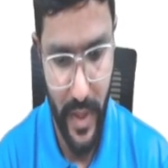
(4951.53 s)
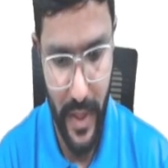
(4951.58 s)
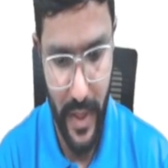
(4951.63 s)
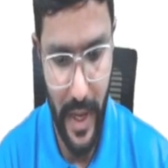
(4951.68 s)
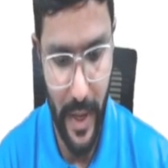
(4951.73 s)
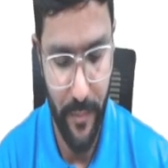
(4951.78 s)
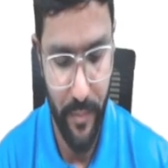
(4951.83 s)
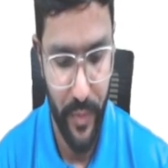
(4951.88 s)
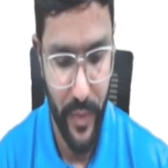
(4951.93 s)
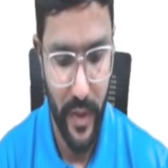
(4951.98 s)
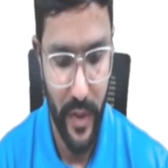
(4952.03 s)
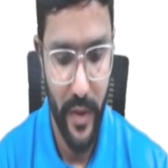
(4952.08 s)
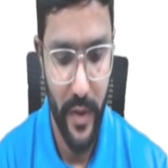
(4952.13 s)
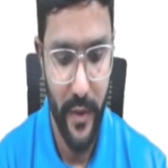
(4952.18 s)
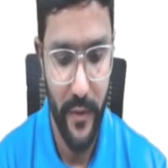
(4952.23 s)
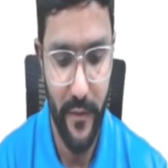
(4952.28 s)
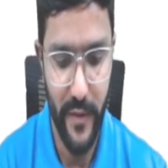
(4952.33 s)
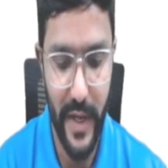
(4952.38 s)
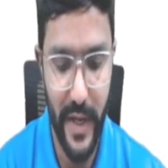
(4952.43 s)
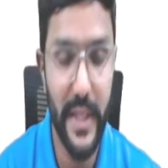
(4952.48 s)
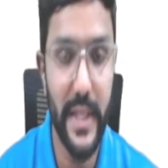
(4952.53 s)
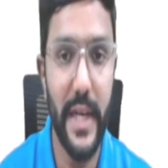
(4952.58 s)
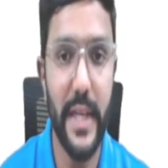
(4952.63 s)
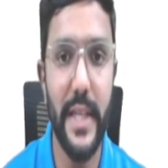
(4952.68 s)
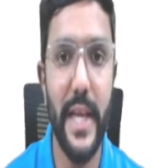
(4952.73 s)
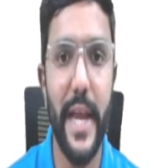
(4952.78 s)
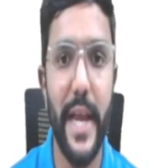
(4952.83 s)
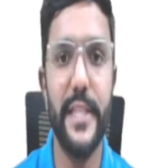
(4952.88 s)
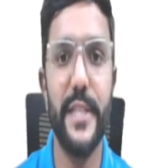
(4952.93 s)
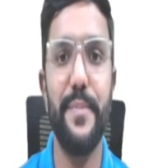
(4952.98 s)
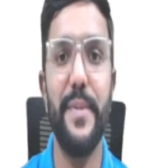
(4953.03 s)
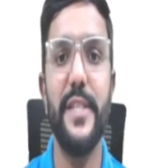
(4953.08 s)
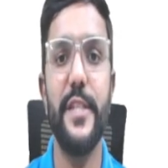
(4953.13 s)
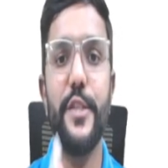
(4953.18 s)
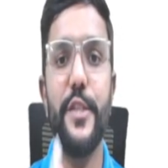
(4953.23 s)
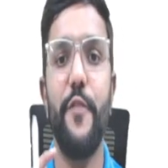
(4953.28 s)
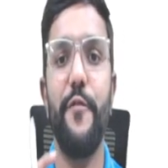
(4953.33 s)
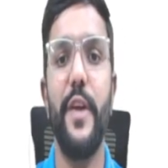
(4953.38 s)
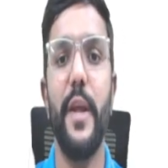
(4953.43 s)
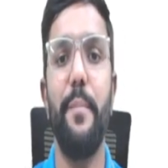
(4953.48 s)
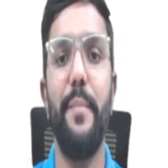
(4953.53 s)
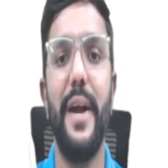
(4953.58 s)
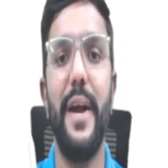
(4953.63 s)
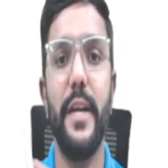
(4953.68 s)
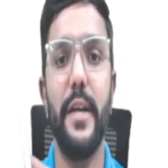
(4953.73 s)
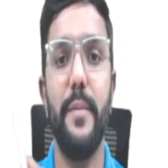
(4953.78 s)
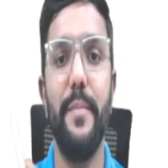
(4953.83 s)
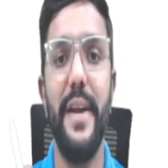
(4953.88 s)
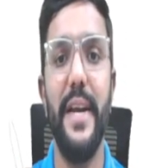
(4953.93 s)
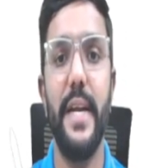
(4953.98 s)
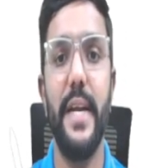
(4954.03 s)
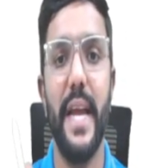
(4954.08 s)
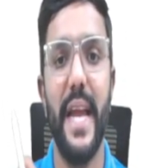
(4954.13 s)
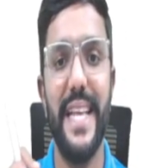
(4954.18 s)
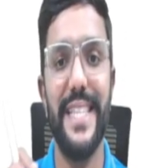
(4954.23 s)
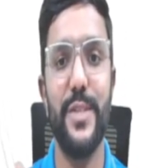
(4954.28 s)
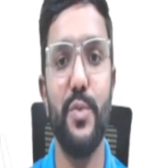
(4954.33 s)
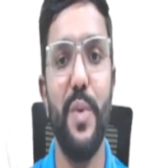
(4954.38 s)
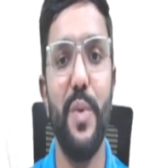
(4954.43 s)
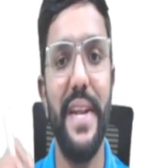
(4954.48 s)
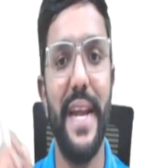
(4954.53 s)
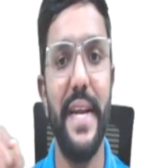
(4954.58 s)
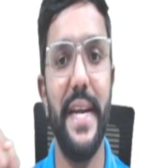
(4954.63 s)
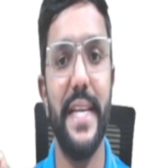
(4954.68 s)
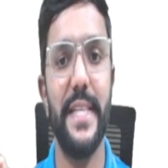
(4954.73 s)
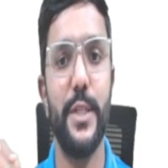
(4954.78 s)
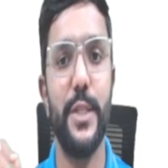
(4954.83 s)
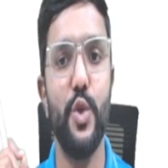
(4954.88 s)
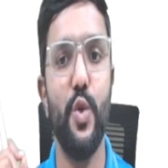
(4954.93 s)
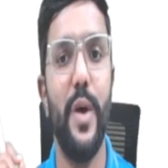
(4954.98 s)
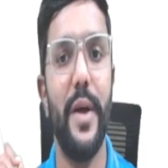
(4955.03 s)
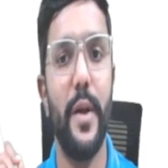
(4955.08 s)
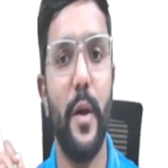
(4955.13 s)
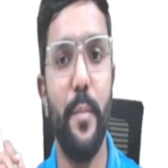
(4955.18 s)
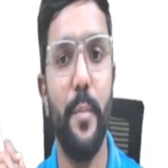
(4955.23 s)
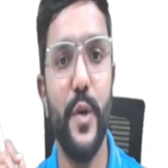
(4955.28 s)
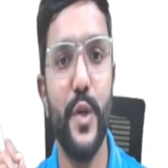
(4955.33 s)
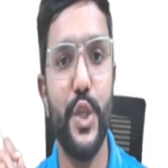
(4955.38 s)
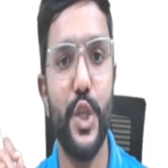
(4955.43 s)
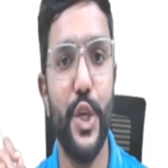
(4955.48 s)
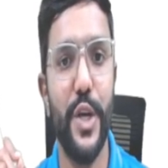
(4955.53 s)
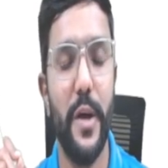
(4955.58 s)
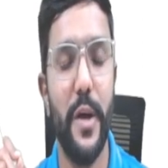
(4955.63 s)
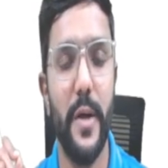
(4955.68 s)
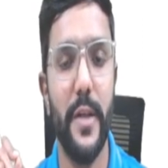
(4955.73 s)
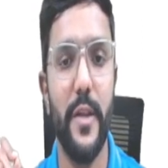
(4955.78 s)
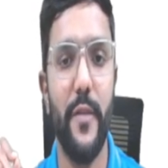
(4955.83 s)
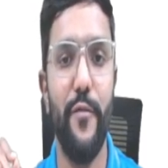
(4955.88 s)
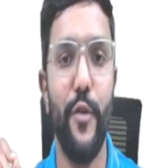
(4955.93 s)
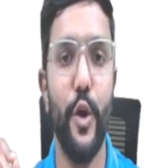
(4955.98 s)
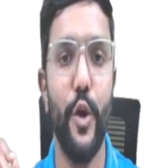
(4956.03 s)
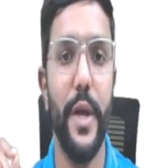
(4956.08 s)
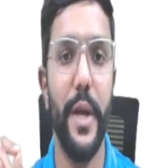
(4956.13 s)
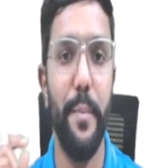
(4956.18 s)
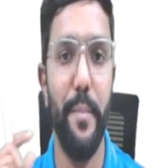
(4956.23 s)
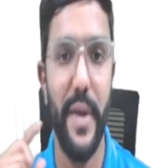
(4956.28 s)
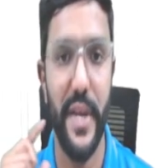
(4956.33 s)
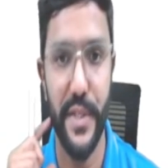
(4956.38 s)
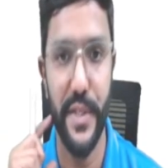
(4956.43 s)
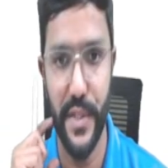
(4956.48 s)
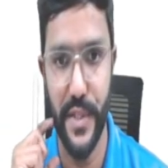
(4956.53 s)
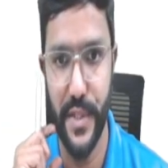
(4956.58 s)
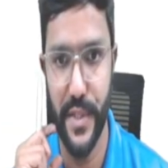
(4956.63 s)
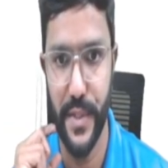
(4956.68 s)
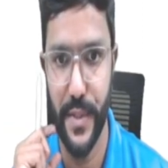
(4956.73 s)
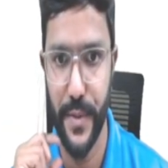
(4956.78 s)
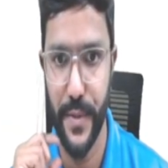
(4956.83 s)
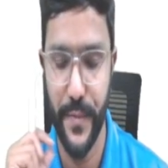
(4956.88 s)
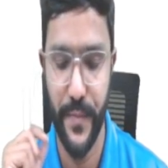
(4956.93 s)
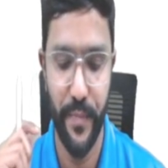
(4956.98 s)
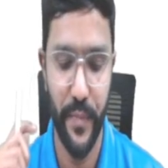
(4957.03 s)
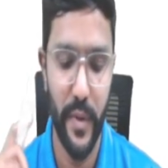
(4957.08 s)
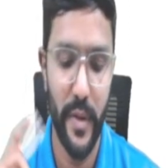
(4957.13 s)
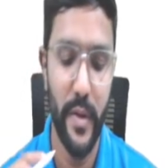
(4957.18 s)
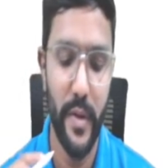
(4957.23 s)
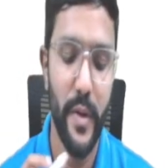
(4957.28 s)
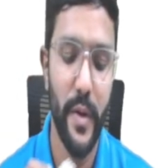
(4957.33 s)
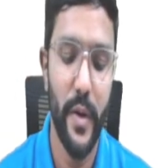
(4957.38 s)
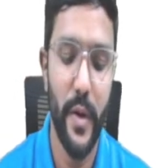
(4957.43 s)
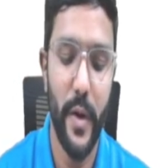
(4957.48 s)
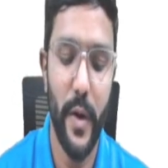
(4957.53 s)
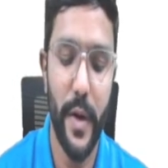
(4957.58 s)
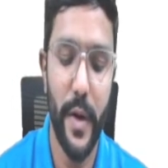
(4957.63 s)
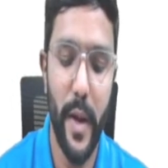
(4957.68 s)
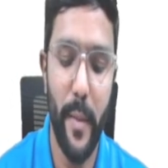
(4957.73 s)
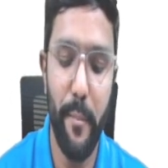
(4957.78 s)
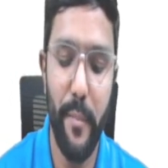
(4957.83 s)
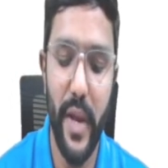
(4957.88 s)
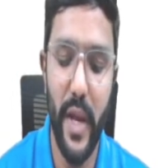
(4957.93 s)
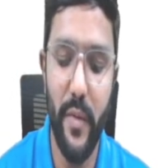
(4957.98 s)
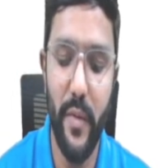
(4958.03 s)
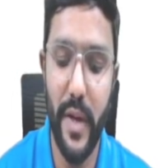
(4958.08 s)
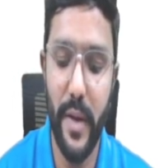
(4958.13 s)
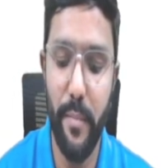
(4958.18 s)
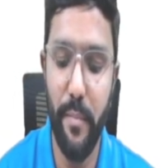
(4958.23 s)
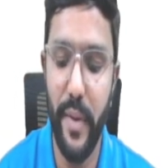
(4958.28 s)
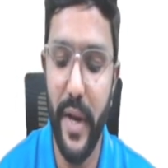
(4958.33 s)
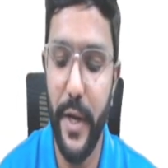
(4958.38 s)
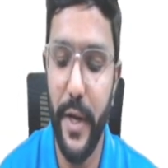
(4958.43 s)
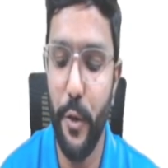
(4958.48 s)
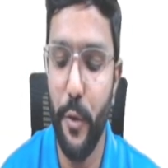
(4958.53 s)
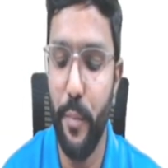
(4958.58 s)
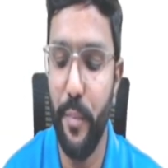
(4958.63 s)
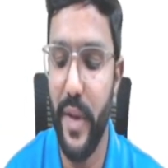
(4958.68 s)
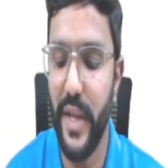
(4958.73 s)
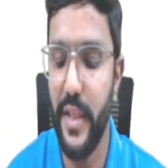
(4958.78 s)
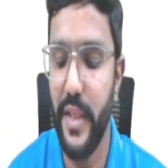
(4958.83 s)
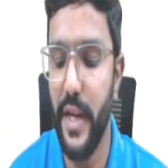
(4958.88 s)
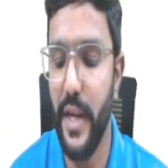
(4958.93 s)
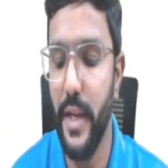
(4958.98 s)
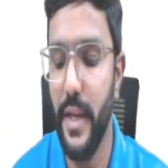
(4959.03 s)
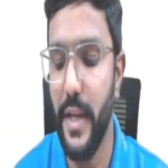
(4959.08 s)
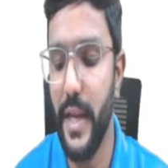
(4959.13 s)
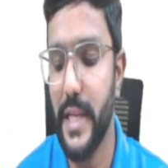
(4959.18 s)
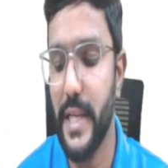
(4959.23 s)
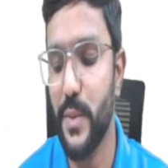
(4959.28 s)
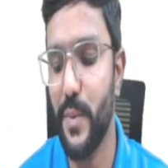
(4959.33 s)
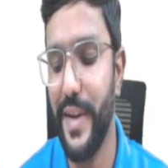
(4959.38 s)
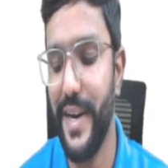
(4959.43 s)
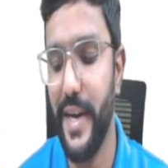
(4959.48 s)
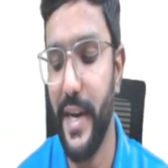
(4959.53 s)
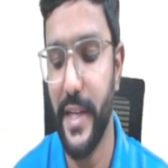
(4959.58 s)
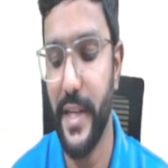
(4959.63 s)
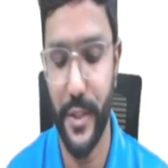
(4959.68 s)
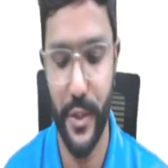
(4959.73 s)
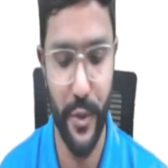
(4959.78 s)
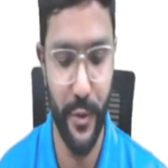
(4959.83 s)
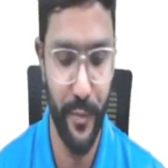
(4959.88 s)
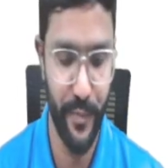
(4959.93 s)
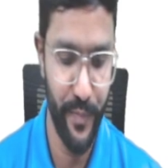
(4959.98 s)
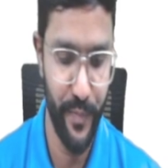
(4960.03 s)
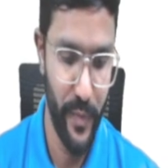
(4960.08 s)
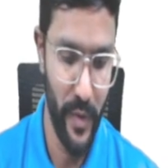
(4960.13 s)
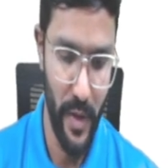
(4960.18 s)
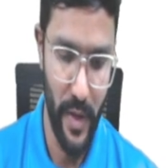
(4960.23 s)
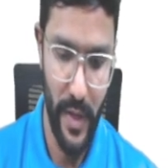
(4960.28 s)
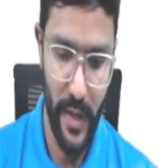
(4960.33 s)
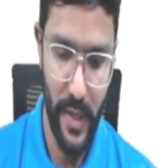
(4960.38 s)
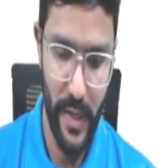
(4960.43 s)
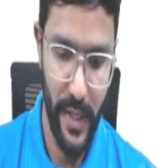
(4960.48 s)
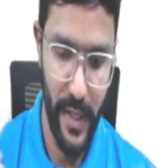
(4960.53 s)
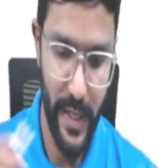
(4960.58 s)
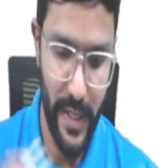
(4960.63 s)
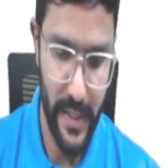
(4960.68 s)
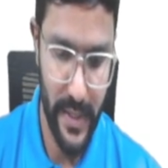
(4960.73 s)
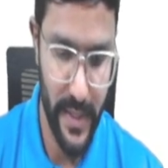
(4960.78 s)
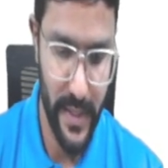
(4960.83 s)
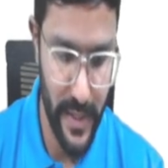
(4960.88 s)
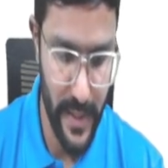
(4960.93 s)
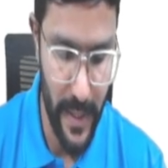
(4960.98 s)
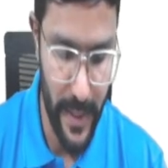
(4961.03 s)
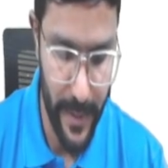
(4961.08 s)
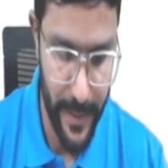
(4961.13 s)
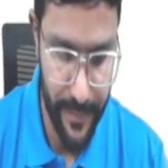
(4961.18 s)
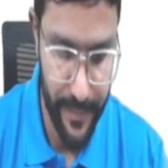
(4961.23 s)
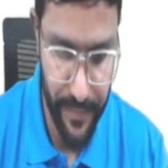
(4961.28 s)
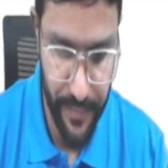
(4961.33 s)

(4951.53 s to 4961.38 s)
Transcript: Yeah. Further, the expenses of department S1 and S2 are apportioned on the following basis. Okay, P1, P2, P3, S1 and S2. Yes, sir.